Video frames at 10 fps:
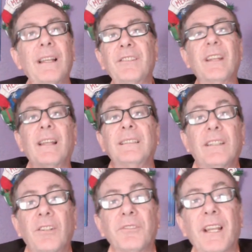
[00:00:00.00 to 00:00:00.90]
As
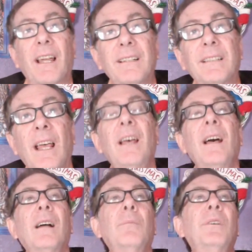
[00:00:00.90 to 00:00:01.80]
I told you guys,
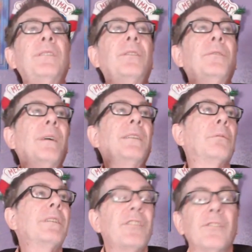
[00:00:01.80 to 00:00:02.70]
I went to a
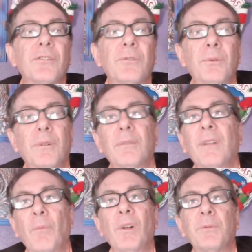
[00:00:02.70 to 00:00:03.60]
Christian school,
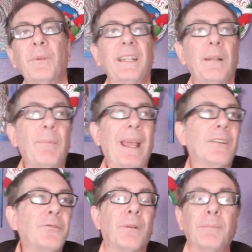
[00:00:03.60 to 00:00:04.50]
and once we did a
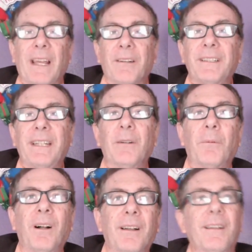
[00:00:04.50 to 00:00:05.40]
band trip down to
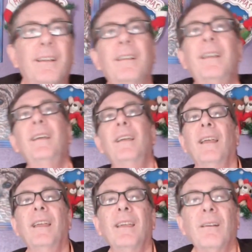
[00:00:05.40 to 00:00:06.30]
Tijuana,
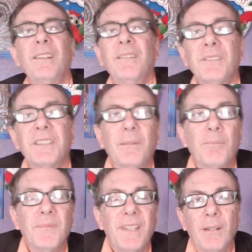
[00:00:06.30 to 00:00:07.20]
and there was
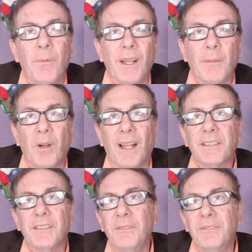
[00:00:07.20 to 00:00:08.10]
some Tijuana
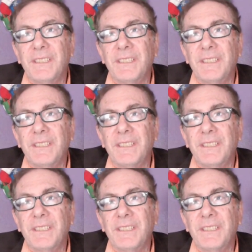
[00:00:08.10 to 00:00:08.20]
prostitute.